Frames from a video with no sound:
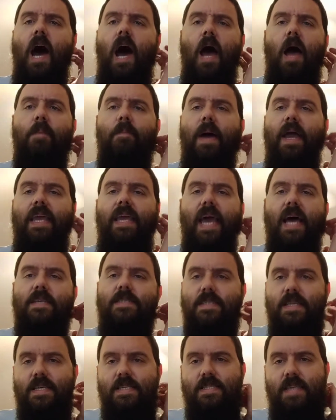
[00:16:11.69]
My
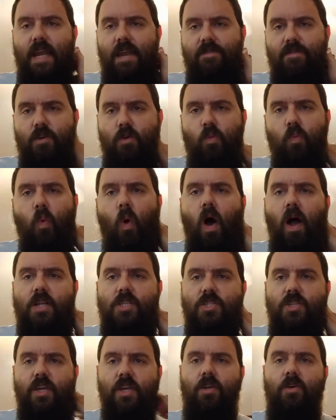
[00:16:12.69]
guess is that if you
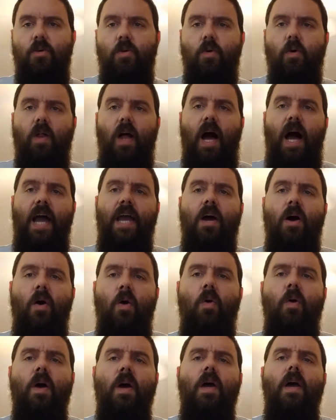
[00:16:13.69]
watch the Google
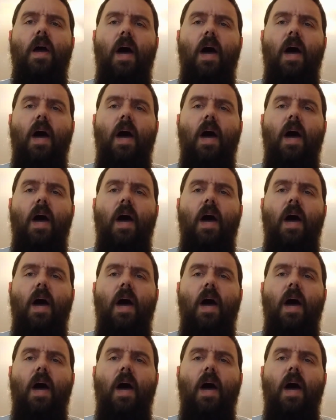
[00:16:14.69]
I/O